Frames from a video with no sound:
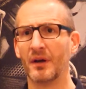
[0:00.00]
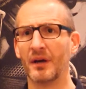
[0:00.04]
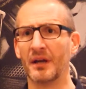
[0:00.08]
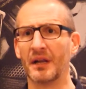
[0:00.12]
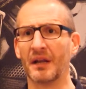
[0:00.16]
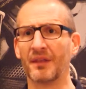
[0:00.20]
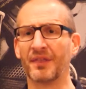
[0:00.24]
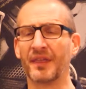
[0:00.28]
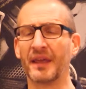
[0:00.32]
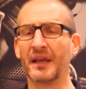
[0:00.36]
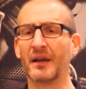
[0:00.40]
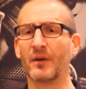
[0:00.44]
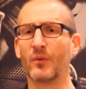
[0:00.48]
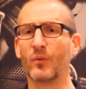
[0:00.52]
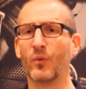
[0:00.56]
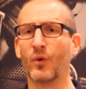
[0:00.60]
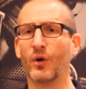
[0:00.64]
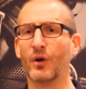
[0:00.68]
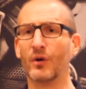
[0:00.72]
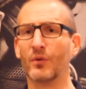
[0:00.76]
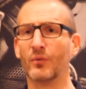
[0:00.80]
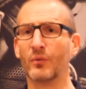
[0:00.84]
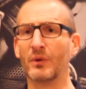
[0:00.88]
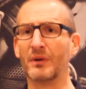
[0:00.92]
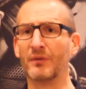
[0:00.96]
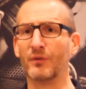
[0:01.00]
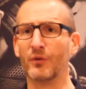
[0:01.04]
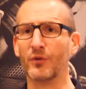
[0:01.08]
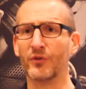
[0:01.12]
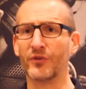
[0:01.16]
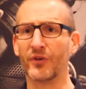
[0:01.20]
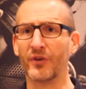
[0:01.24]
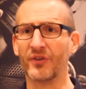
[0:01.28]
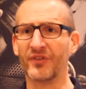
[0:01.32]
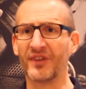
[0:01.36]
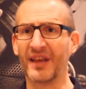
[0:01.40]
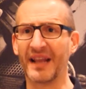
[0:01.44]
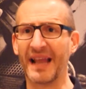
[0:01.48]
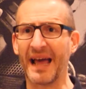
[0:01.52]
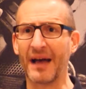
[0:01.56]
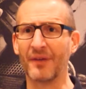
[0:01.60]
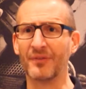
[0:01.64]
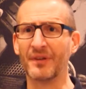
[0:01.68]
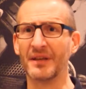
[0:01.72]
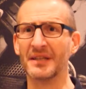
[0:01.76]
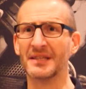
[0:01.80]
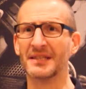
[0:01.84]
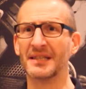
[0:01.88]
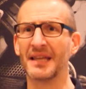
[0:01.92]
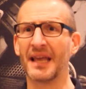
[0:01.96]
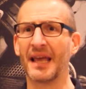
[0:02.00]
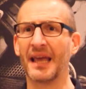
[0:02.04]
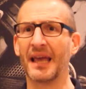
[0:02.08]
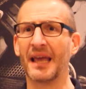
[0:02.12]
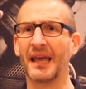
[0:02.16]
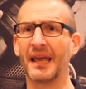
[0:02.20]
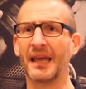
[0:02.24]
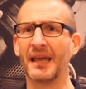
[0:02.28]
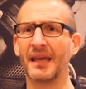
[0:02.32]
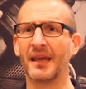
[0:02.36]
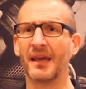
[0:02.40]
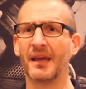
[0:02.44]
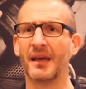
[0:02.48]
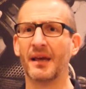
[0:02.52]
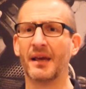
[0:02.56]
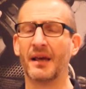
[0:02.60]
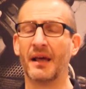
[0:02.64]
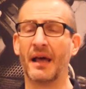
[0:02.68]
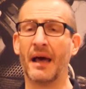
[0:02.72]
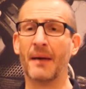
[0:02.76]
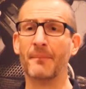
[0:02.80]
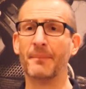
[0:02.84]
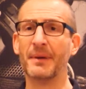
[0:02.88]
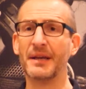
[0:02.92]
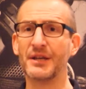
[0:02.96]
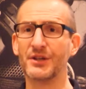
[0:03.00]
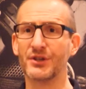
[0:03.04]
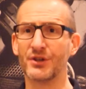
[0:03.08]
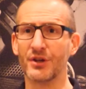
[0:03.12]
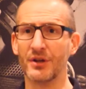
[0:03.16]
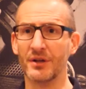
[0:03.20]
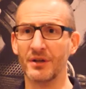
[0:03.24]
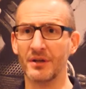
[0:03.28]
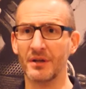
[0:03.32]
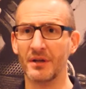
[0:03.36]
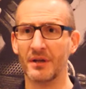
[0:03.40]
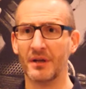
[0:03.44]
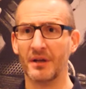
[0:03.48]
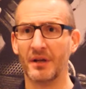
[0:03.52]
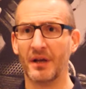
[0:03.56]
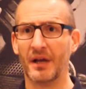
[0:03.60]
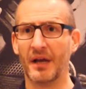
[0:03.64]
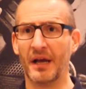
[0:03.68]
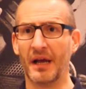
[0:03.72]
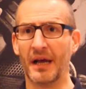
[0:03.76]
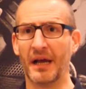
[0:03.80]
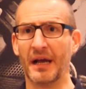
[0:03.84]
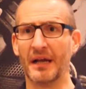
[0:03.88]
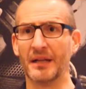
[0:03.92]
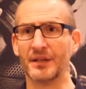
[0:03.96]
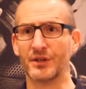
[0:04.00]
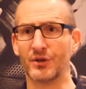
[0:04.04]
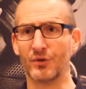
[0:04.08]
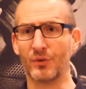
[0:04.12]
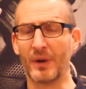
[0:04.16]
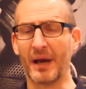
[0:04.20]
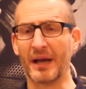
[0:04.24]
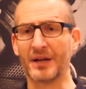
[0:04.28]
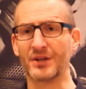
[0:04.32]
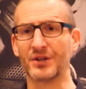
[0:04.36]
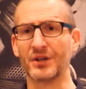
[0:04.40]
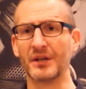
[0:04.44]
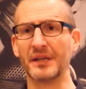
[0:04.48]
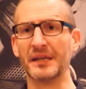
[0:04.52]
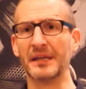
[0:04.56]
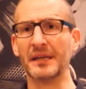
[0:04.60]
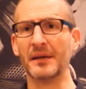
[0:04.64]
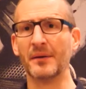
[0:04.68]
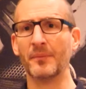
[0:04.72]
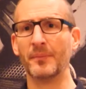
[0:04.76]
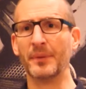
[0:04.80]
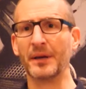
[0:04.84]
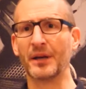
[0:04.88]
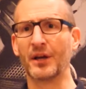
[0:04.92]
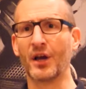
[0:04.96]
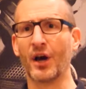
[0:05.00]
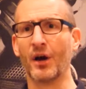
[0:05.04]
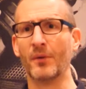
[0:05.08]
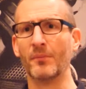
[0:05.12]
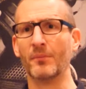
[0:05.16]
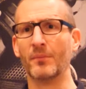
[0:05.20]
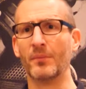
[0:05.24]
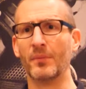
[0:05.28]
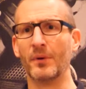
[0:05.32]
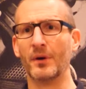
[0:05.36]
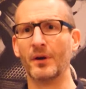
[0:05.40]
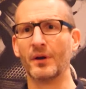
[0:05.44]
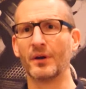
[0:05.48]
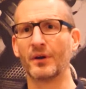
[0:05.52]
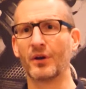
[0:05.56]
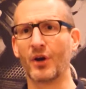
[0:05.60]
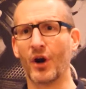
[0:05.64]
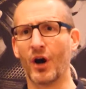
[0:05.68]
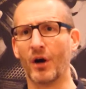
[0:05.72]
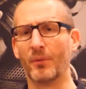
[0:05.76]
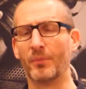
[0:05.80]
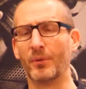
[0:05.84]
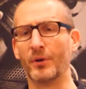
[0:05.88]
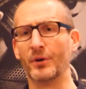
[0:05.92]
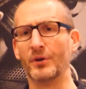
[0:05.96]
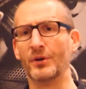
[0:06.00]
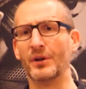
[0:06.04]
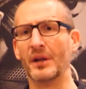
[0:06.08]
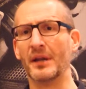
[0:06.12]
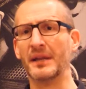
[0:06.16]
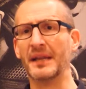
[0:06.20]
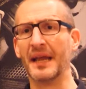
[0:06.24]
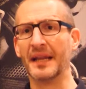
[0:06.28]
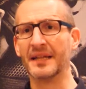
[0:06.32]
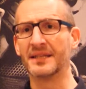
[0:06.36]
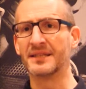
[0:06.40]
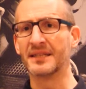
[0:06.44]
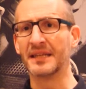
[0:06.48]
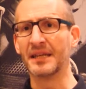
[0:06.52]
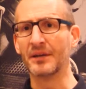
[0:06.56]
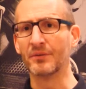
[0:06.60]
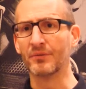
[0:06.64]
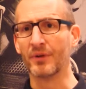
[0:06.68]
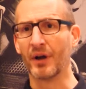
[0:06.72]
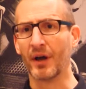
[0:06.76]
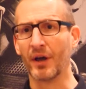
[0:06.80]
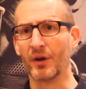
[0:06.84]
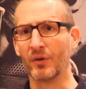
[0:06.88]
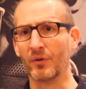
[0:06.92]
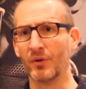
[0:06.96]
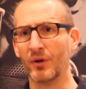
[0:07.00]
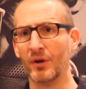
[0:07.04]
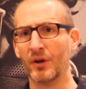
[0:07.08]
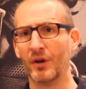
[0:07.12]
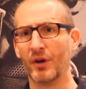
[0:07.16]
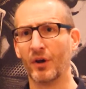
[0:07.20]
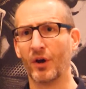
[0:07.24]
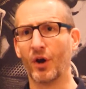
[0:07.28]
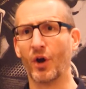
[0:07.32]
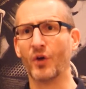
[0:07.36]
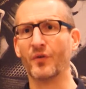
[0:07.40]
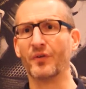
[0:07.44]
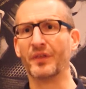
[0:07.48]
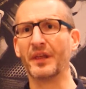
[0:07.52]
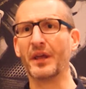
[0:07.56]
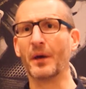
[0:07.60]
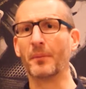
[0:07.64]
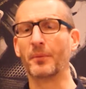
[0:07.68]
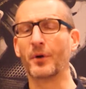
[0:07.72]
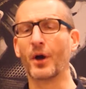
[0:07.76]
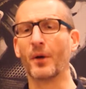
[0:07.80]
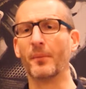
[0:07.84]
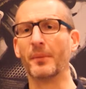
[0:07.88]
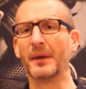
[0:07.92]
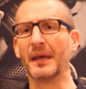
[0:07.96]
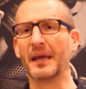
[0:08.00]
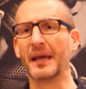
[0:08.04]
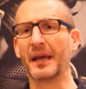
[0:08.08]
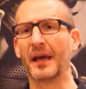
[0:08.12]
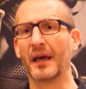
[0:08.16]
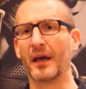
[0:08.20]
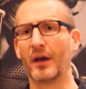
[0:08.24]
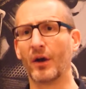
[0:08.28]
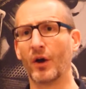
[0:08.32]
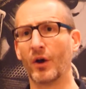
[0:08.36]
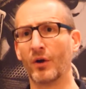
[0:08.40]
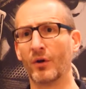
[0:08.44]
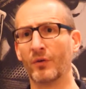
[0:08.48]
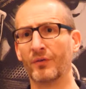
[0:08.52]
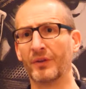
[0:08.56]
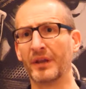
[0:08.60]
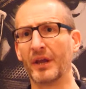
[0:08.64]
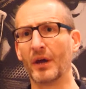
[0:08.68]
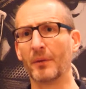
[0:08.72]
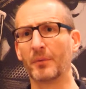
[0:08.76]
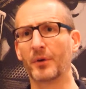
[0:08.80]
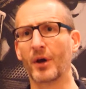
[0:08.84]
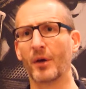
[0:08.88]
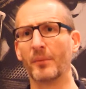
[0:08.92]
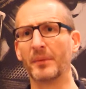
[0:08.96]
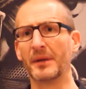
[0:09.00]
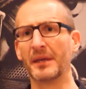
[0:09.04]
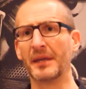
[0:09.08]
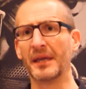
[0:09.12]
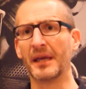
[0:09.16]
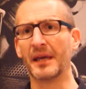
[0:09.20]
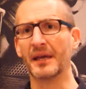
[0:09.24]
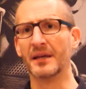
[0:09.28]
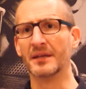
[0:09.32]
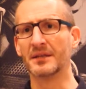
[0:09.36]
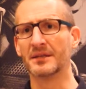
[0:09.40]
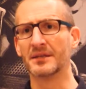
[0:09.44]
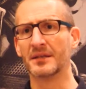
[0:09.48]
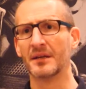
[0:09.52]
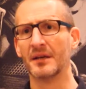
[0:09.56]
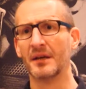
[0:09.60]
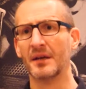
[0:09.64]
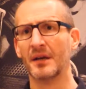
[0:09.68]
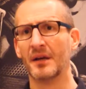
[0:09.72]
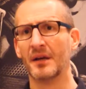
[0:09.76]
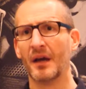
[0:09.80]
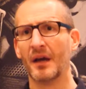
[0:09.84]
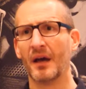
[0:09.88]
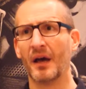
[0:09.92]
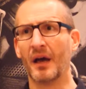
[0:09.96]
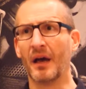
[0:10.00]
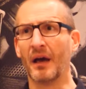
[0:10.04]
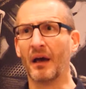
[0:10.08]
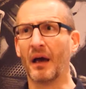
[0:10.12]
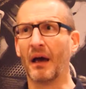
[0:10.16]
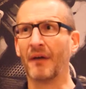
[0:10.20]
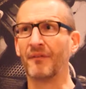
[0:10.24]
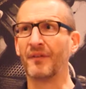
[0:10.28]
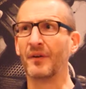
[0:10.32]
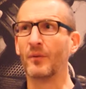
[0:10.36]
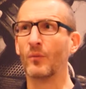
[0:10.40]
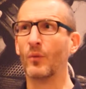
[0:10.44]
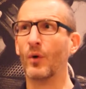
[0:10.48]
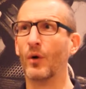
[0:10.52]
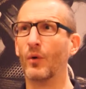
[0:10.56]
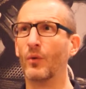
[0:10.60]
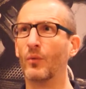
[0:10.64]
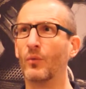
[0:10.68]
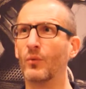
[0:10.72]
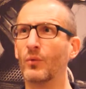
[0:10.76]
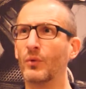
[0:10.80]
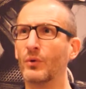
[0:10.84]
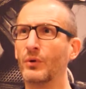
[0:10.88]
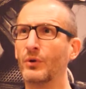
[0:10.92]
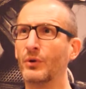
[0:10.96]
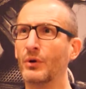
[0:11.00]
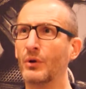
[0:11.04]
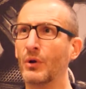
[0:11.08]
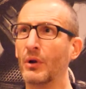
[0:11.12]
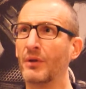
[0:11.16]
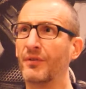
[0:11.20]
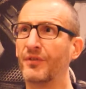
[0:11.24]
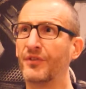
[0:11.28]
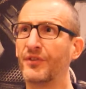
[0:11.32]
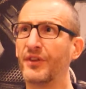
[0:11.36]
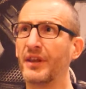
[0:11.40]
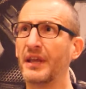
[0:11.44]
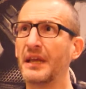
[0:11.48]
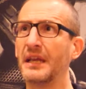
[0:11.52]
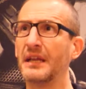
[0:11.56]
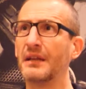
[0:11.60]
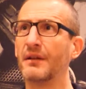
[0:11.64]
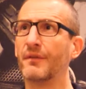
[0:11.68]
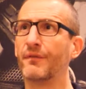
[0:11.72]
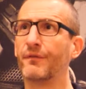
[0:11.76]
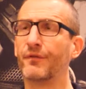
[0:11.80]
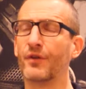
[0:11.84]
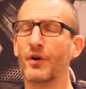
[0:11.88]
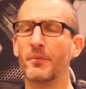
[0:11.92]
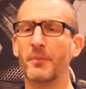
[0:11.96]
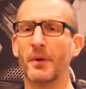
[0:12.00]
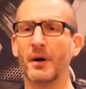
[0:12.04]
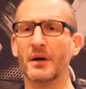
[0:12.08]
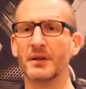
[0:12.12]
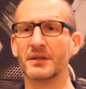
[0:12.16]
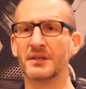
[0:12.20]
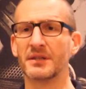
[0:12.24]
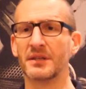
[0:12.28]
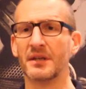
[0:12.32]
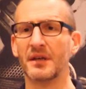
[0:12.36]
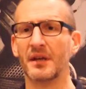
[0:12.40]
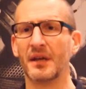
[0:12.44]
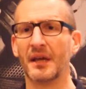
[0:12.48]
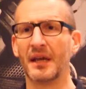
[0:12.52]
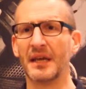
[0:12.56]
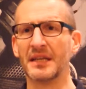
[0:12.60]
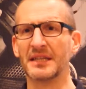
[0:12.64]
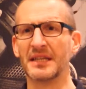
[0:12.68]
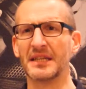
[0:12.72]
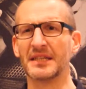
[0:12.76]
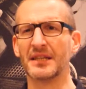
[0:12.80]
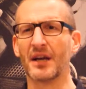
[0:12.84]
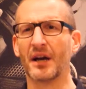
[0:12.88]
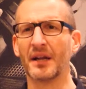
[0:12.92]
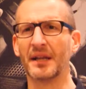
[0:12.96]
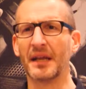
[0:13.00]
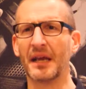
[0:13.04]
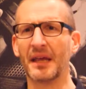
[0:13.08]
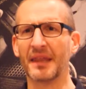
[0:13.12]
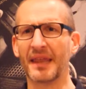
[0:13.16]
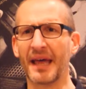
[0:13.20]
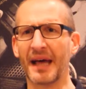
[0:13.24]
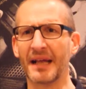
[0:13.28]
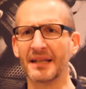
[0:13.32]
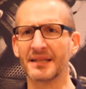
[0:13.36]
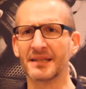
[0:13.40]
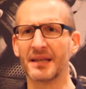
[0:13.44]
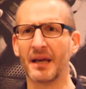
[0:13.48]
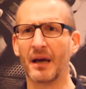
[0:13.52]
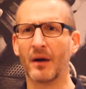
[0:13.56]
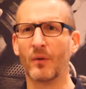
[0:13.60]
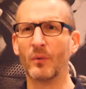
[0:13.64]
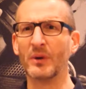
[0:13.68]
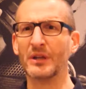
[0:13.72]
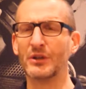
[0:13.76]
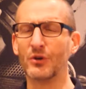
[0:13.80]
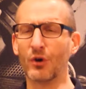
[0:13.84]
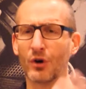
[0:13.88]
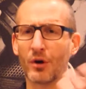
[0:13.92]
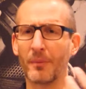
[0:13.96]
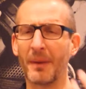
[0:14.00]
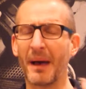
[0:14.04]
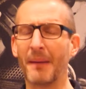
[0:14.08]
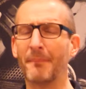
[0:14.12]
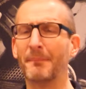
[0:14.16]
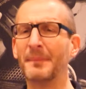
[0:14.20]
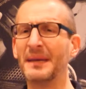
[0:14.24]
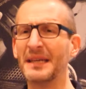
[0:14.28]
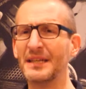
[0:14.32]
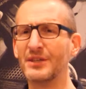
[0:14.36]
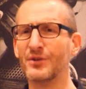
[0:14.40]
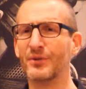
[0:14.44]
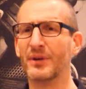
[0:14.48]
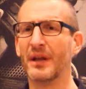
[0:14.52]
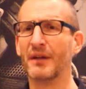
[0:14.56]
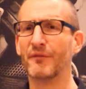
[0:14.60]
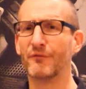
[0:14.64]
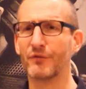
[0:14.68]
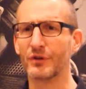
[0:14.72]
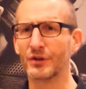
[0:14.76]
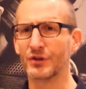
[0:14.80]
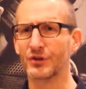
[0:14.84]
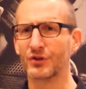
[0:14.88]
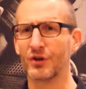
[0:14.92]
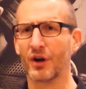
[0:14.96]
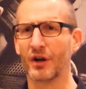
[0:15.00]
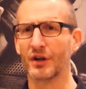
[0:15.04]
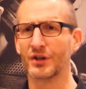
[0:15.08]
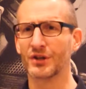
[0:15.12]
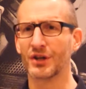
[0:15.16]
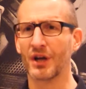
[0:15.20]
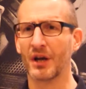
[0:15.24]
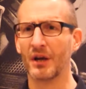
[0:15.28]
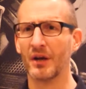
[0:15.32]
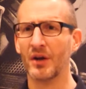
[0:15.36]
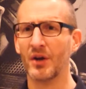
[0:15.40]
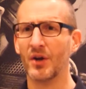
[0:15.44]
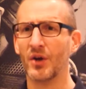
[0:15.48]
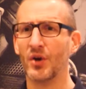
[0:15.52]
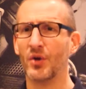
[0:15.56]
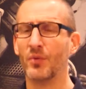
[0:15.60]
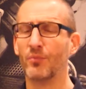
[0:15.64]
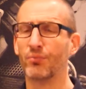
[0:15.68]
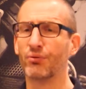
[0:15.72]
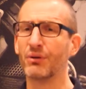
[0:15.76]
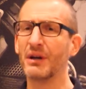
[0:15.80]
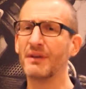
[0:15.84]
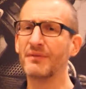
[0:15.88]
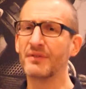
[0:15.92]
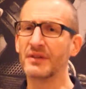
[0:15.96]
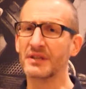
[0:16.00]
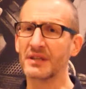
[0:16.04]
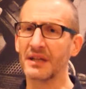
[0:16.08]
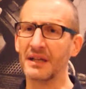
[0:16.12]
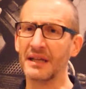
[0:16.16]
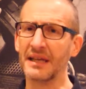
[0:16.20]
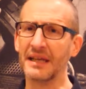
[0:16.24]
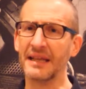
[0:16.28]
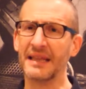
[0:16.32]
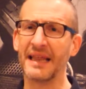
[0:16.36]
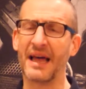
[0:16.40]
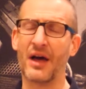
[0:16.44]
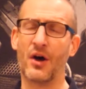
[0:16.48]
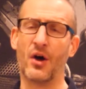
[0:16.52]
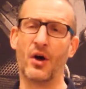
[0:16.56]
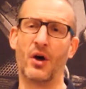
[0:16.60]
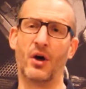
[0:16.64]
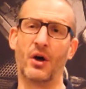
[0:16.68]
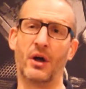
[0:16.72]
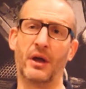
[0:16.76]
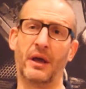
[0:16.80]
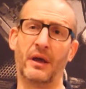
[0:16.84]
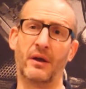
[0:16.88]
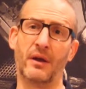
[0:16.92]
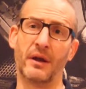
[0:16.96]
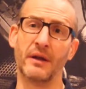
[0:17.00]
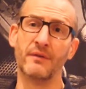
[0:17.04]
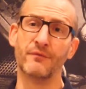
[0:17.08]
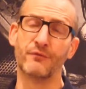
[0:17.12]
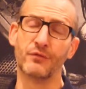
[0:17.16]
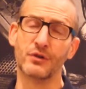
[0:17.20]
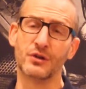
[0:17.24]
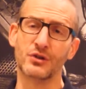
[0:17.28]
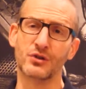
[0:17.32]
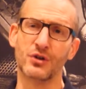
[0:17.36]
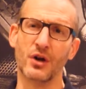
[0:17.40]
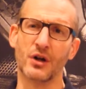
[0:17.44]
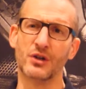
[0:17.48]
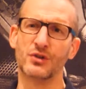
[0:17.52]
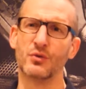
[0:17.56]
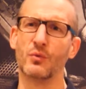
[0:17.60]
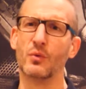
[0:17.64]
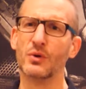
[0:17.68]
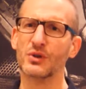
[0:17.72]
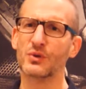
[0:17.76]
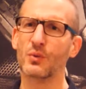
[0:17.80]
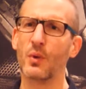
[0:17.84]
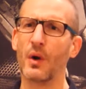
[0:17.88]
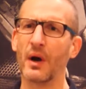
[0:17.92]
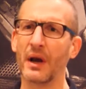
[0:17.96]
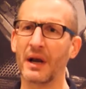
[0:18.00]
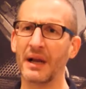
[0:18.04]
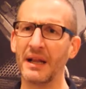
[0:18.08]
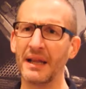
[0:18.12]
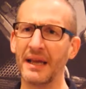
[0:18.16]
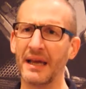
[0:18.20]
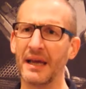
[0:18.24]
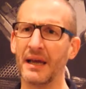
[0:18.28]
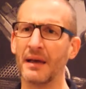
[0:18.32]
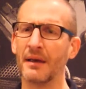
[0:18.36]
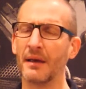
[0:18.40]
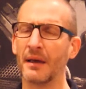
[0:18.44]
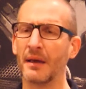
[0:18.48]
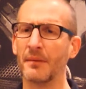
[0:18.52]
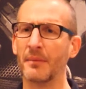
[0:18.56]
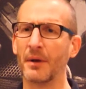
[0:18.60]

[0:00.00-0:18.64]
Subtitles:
And I think what we've also set out is a ambition to actually become carbon net zero over the upcoming years. I think what you'll have seen from us is this idea that we talk about media and infrastructure. Previously, that infrastructure was quite clear.